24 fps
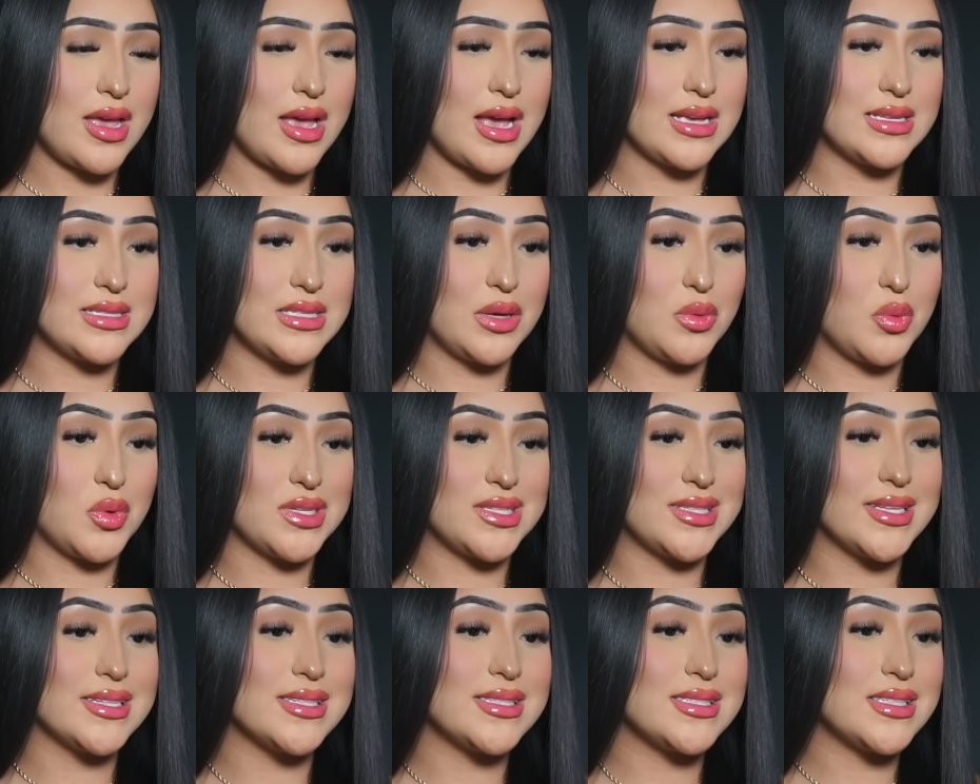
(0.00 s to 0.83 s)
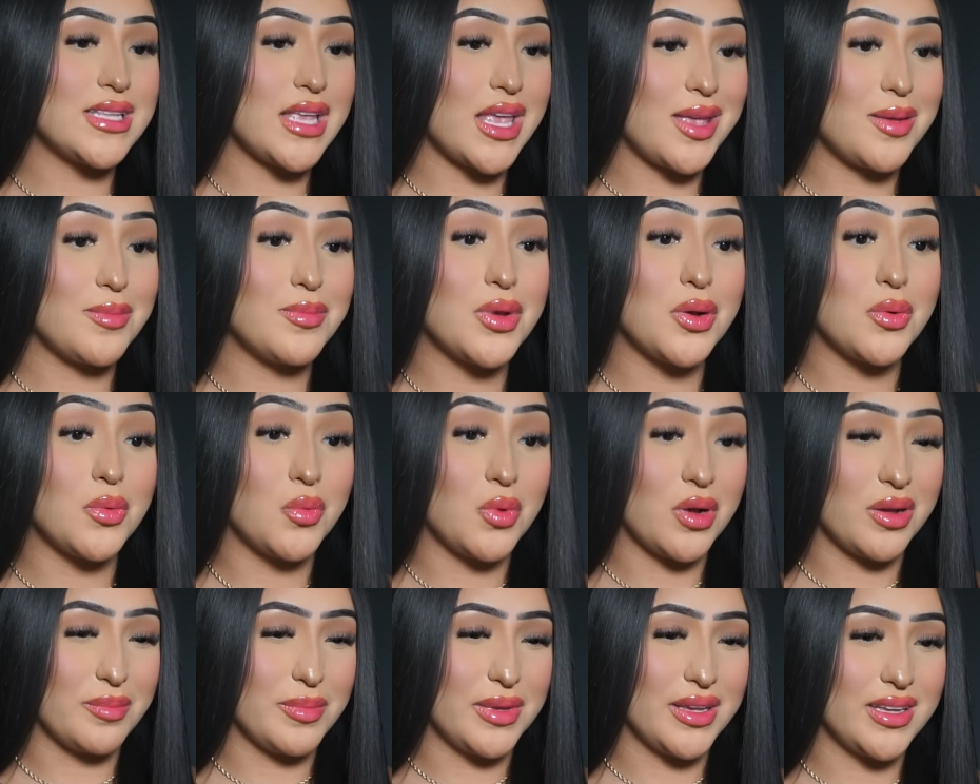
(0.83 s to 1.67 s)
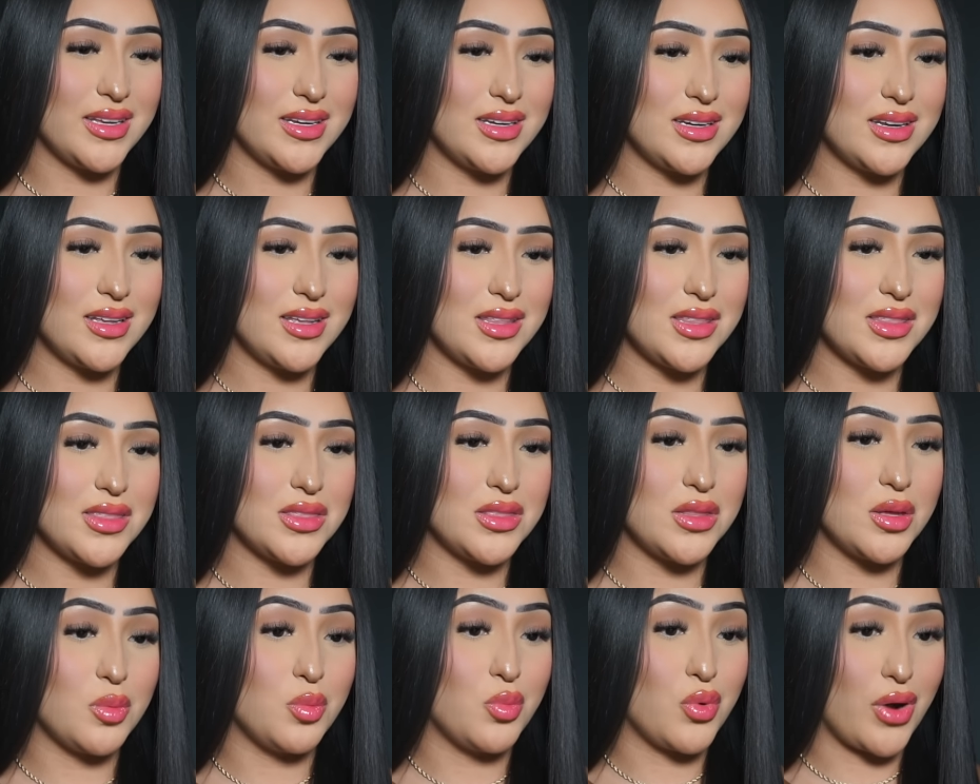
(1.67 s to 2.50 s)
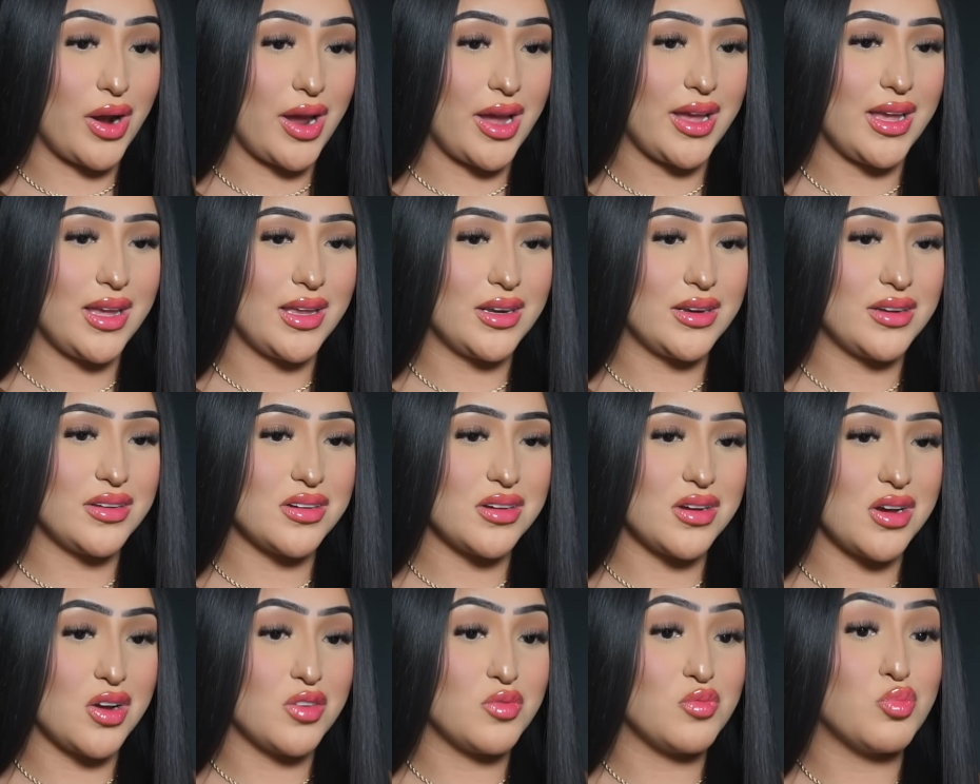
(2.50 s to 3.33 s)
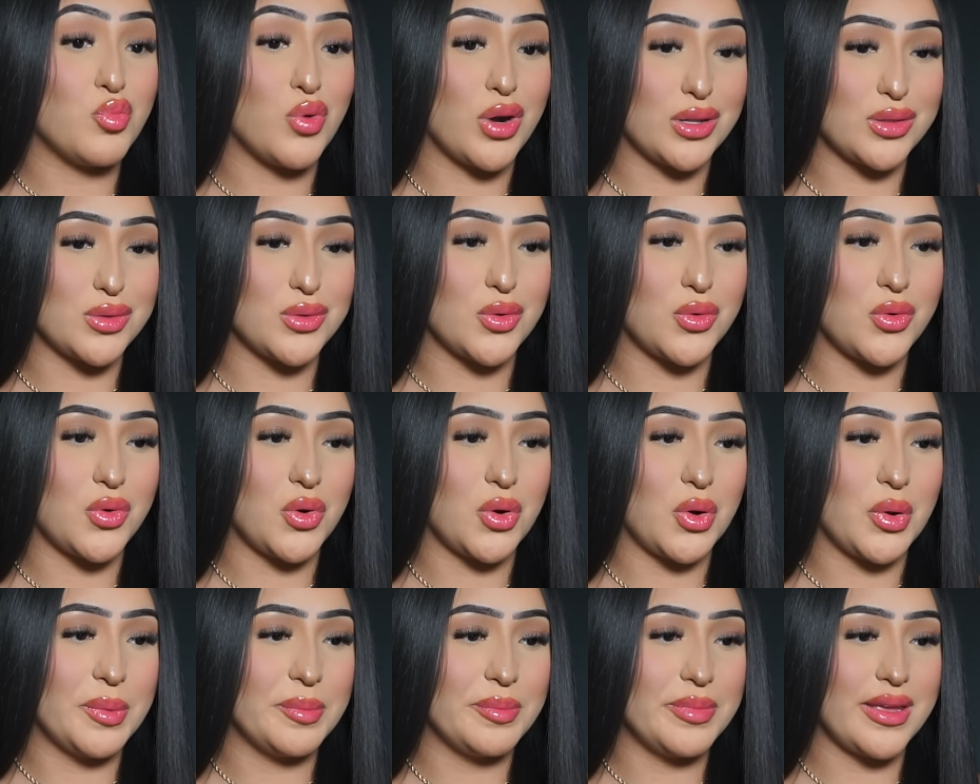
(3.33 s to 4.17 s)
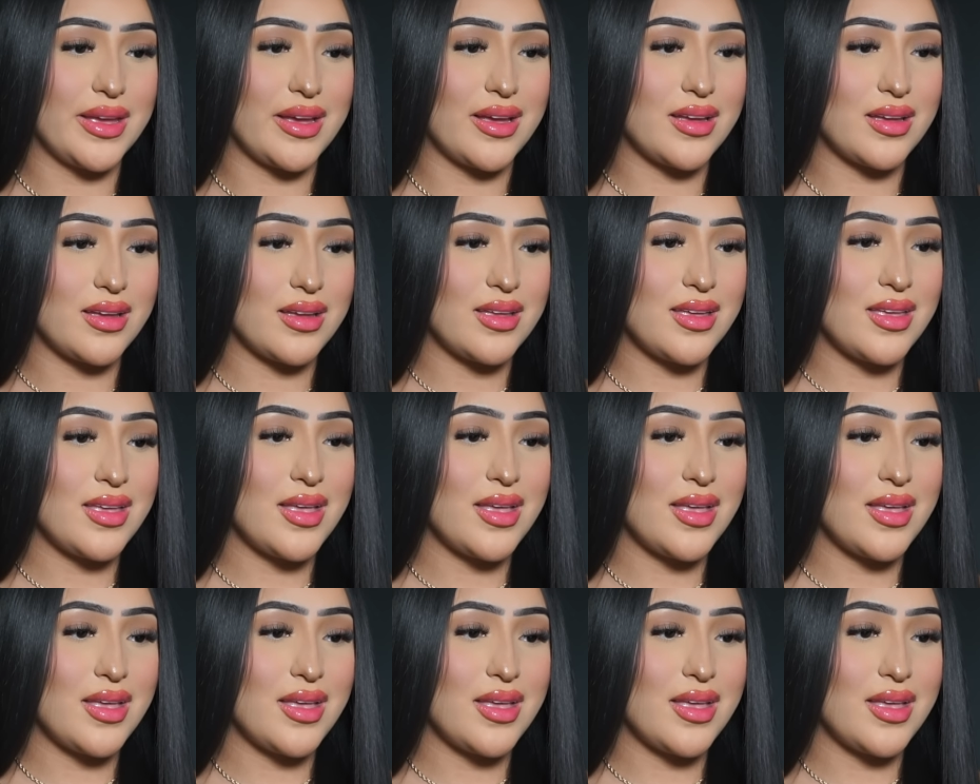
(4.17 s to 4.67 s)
as it was the same woman, the bride of Puerto Colombia.